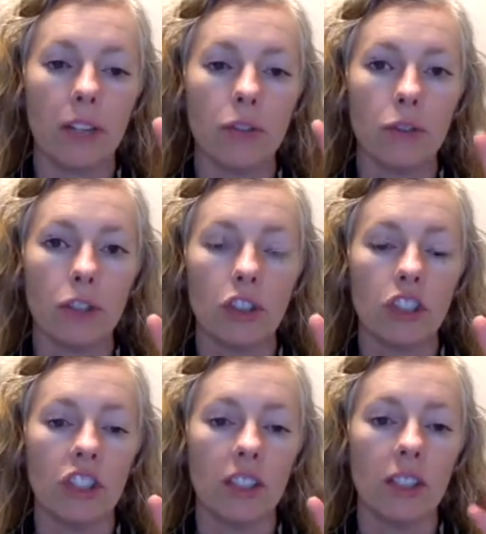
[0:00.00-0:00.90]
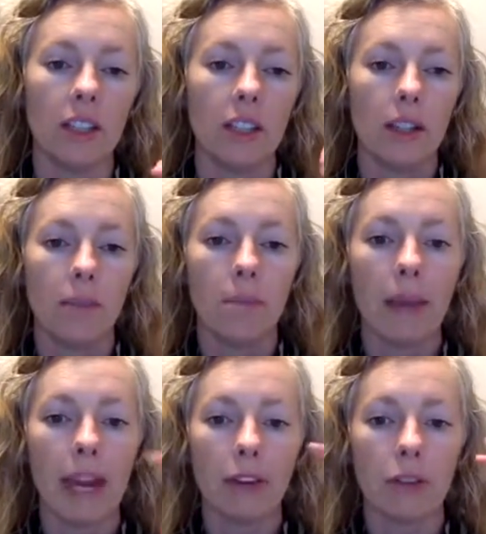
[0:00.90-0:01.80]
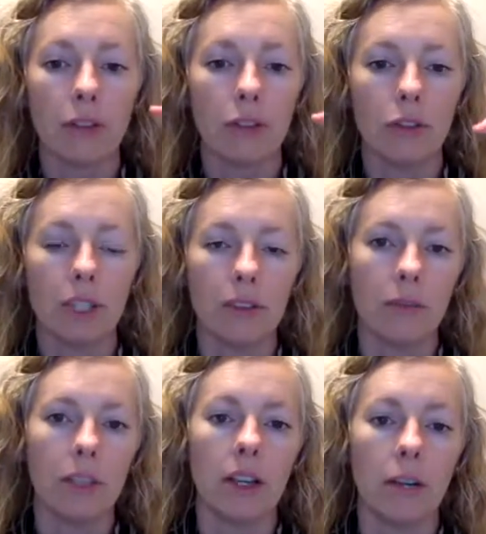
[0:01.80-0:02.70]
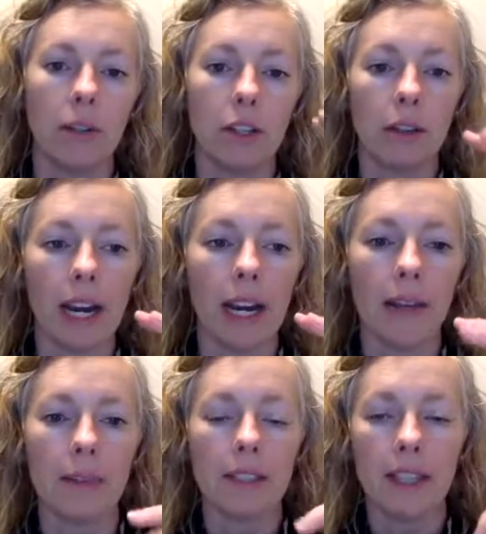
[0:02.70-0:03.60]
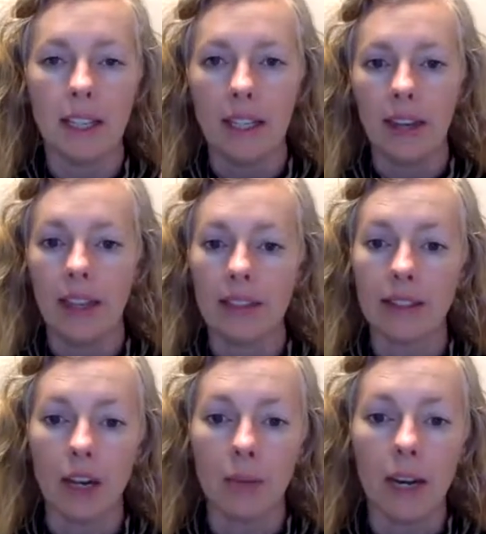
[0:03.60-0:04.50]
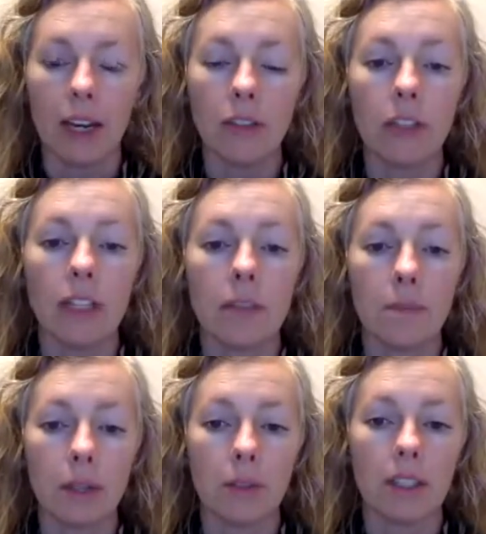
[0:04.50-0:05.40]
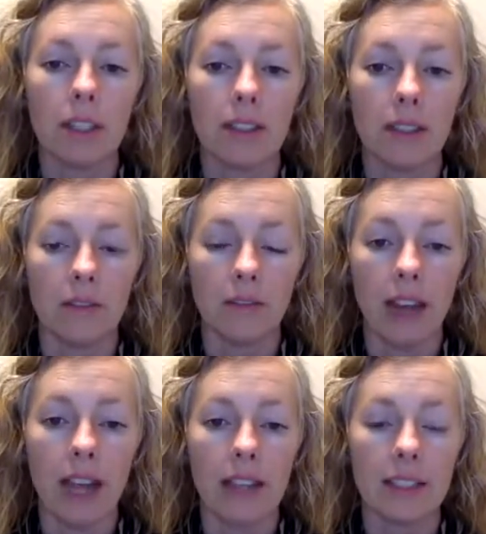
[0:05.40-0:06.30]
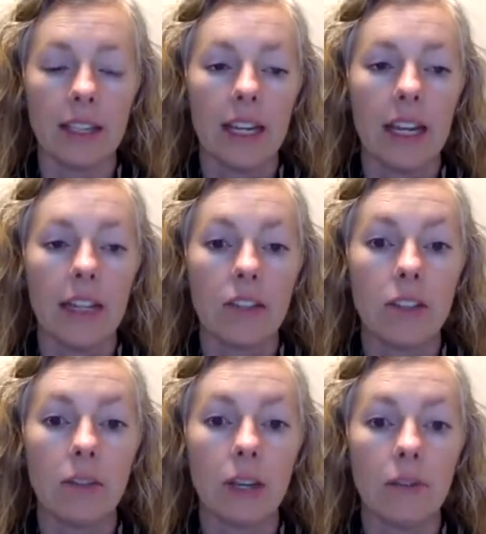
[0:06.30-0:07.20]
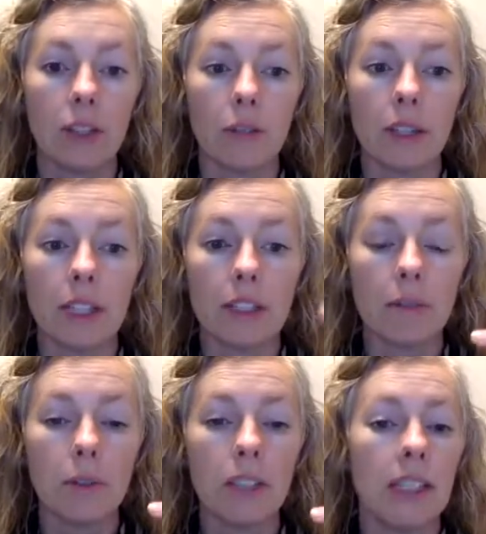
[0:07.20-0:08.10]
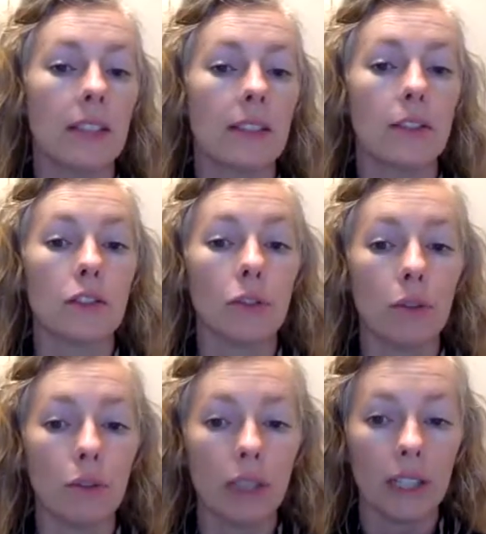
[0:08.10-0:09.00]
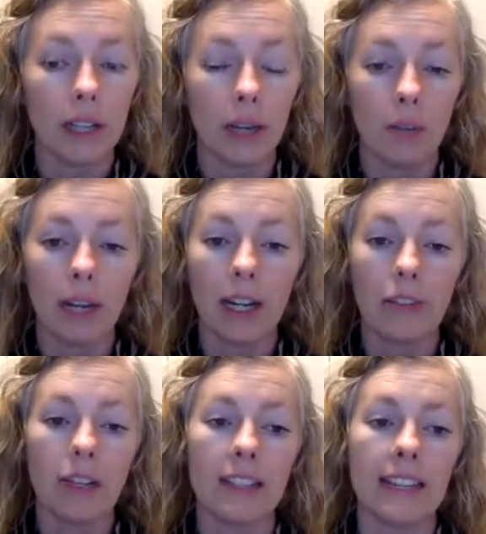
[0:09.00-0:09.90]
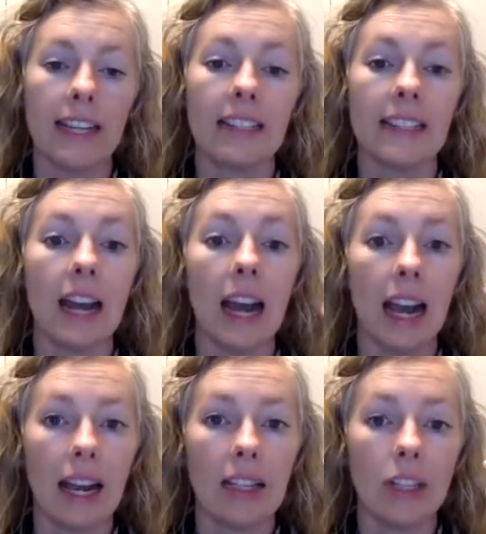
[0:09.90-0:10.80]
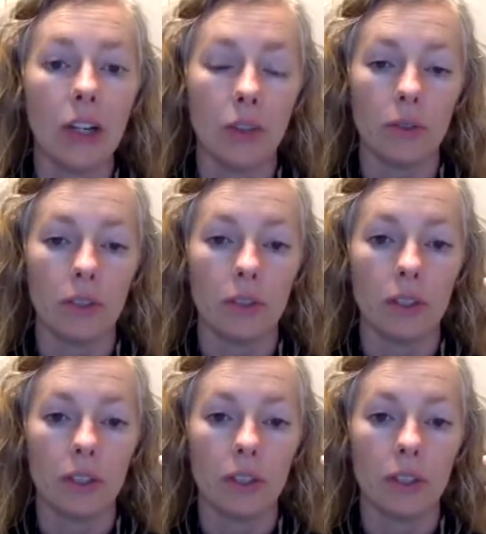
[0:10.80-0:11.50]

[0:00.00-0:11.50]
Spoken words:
nutrition, macronutrients when we talk about grams, and that's carbohydrates, proteins, and fat. And so if a green smoothie is solely carbohydrates and it's a high dose,